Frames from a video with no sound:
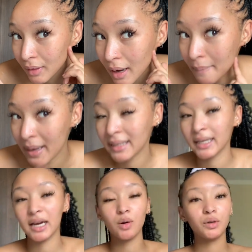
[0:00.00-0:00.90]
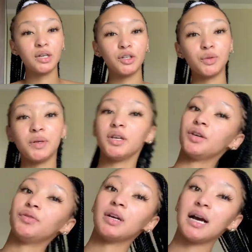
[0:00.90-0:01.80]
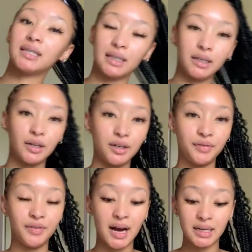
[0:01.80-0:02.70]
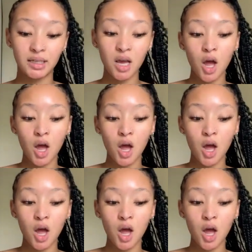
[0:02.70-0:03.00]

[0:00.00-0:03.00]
Amazing. And also, I just want to give you guys a little advice